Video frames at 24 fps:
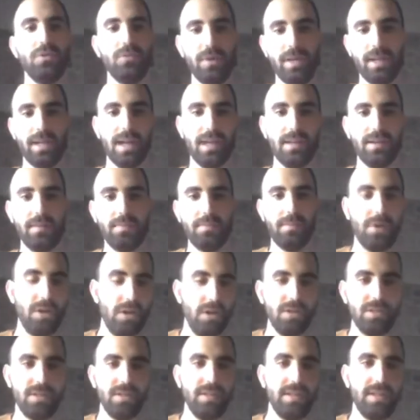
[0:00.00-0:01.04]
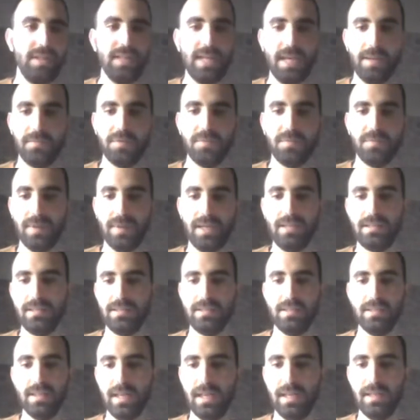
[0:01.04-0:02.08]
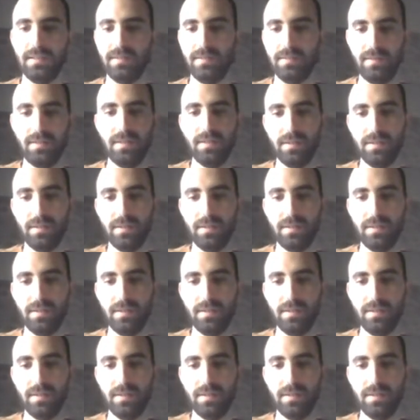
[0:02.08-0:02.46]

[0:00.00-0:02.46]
any other pods in the namespace, and